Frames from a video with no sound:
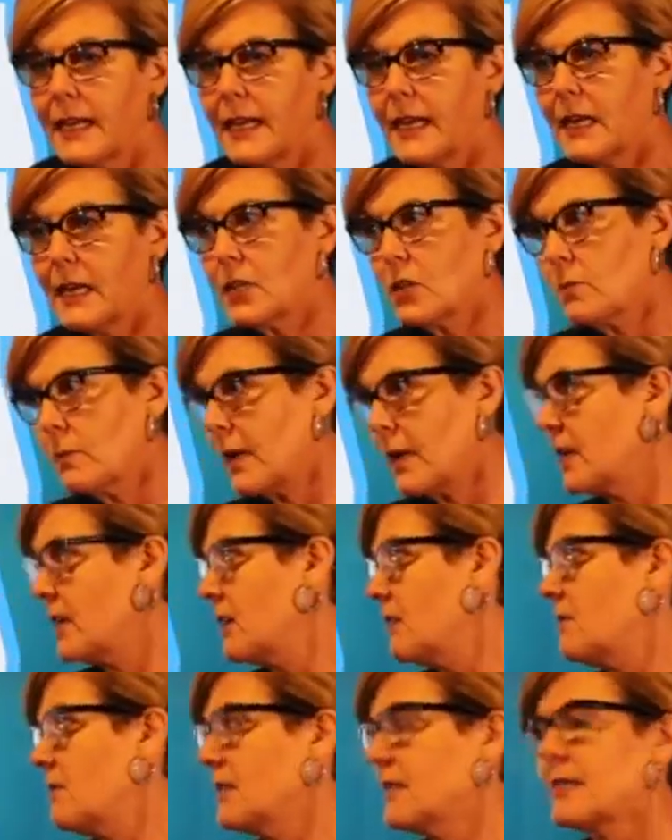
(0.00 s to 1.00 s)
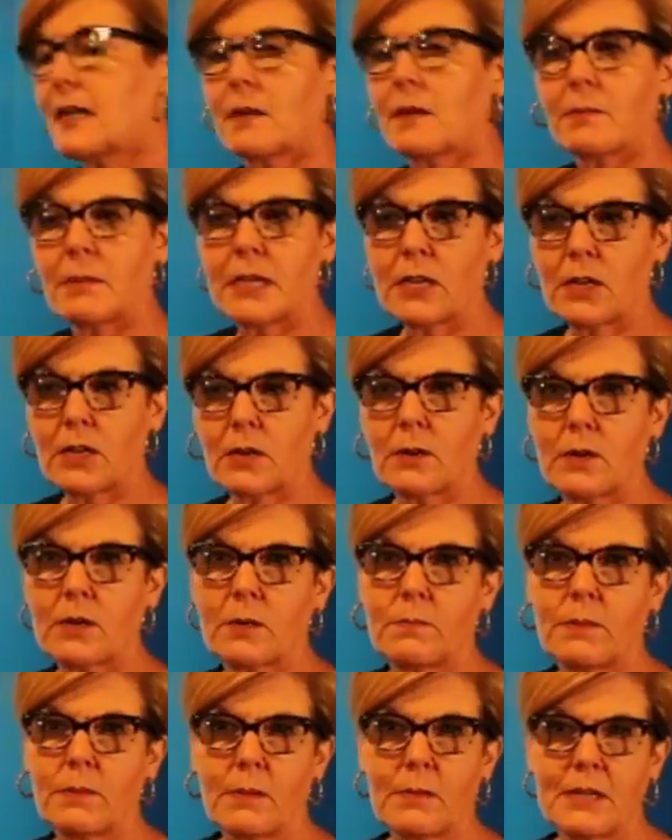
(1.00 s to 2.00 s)
Now, you may notice I'm
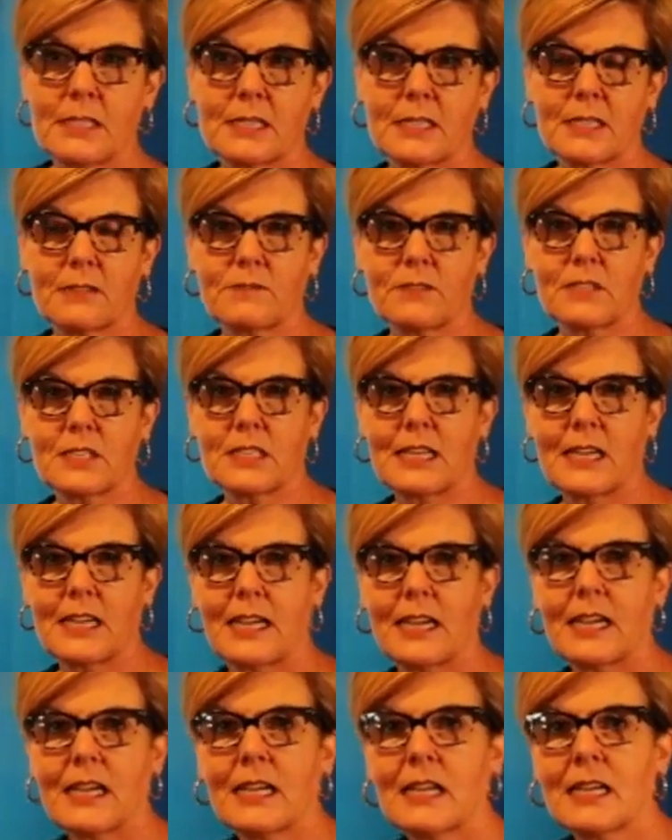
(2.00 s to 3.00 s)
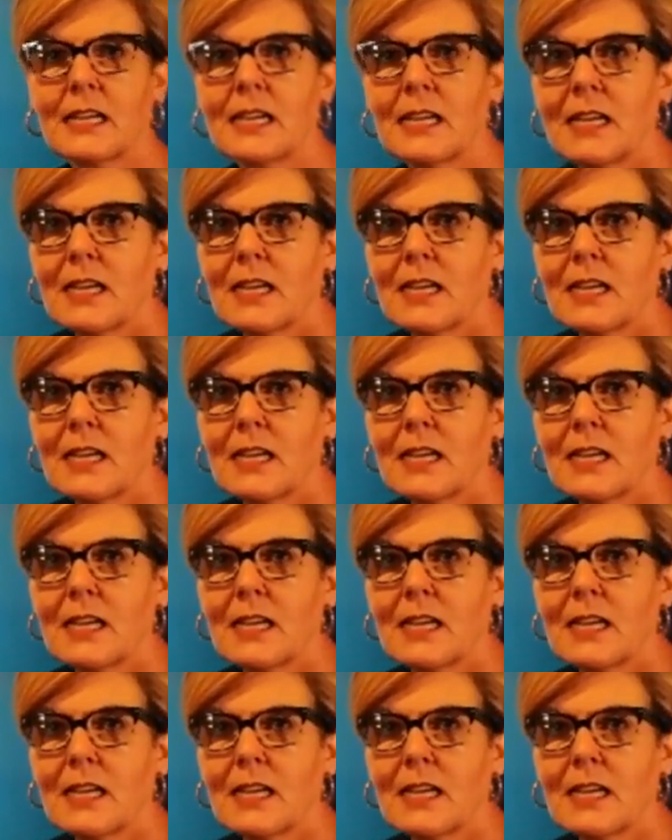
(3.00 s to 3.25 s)
here by myself today.